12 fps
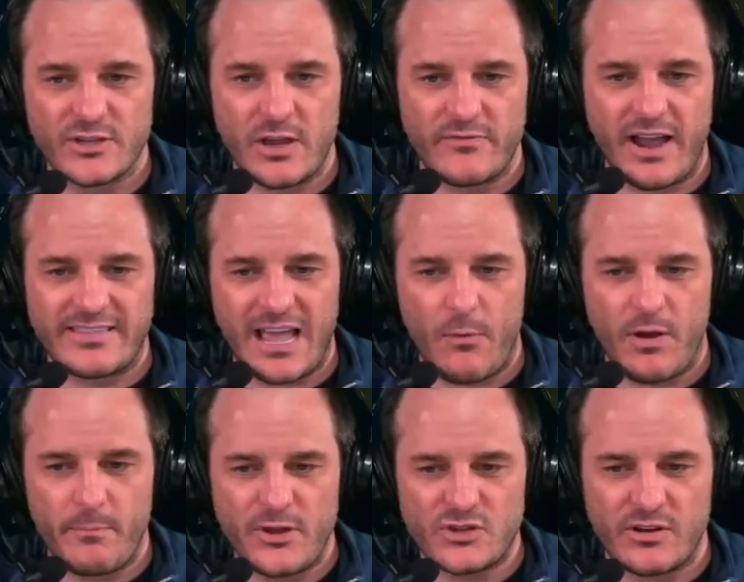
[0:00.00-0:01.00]
So I've got that
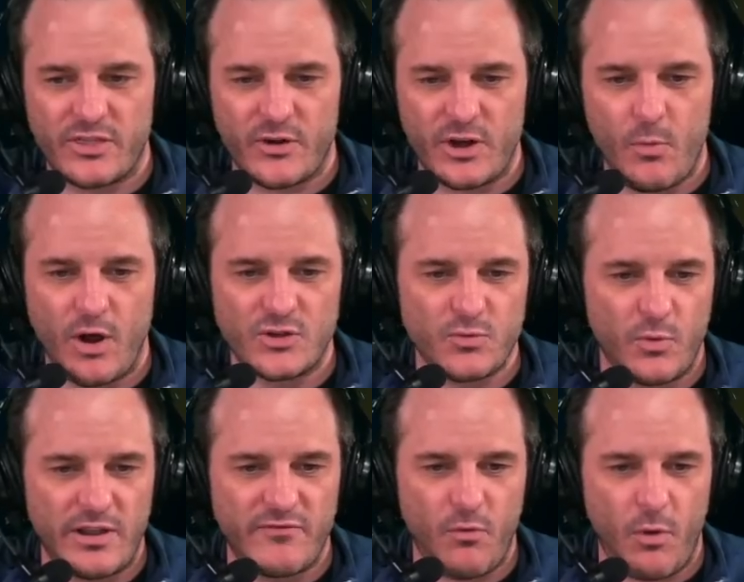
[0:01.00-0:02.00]
one, Michigan
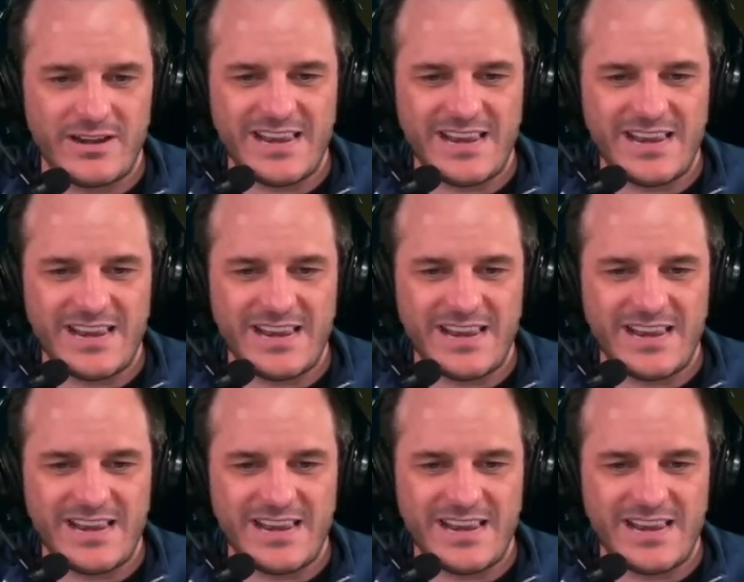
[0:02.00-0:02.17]
31-24.